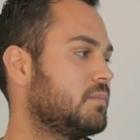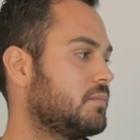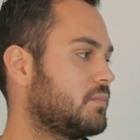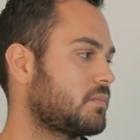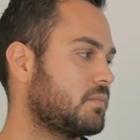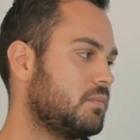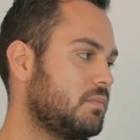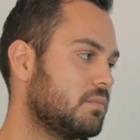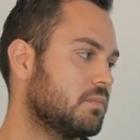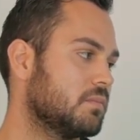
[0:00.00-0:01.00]

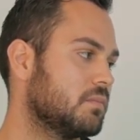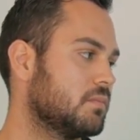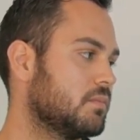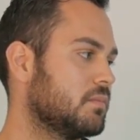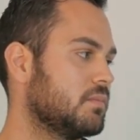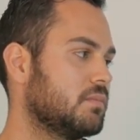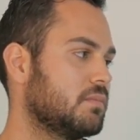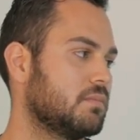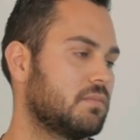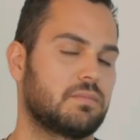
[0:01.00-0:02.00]

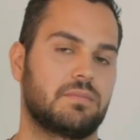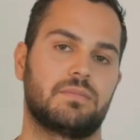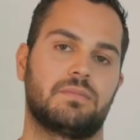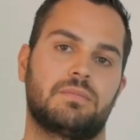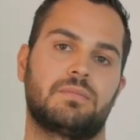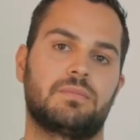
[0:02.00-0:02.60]
No words are spoken by the person on screen.